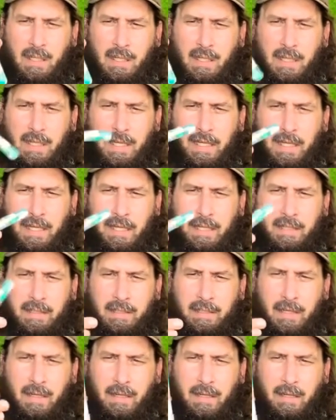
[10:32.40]
and
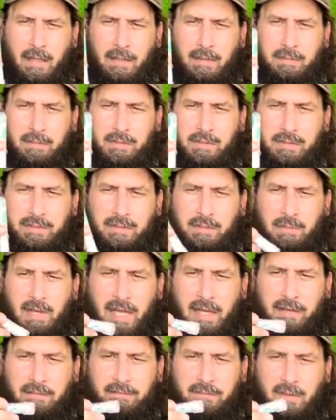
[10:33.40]
just some
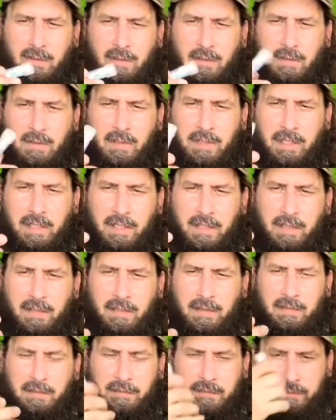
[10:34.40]
Advil,
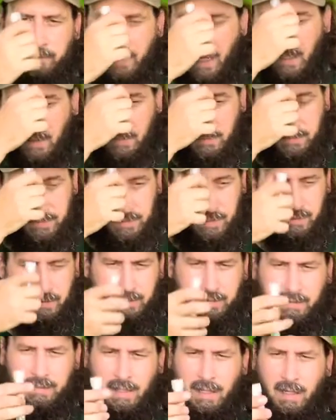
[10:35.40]
Aleve, allergy
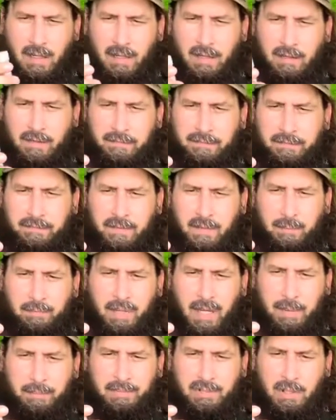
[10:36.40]
stuff,
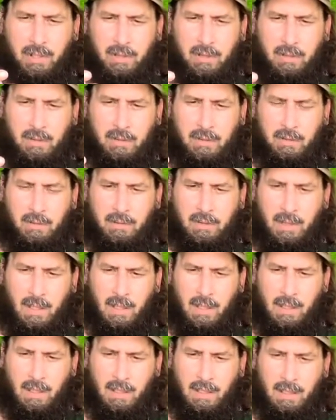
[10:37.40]
Pepto.
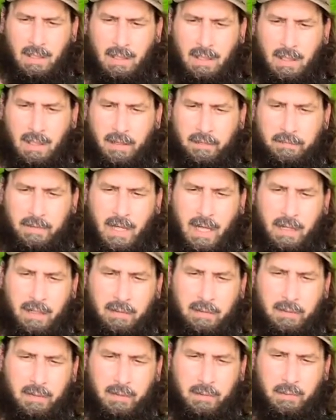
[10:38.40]
Got an
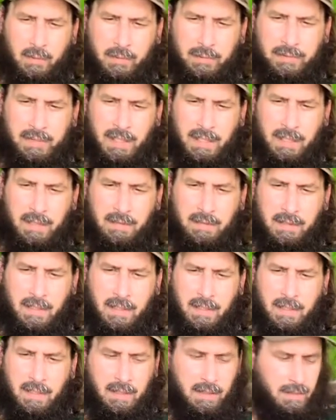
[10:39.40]
herbal thing in
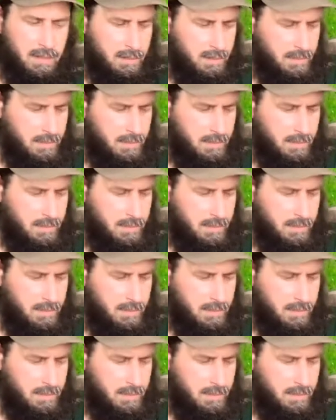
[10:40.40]
there.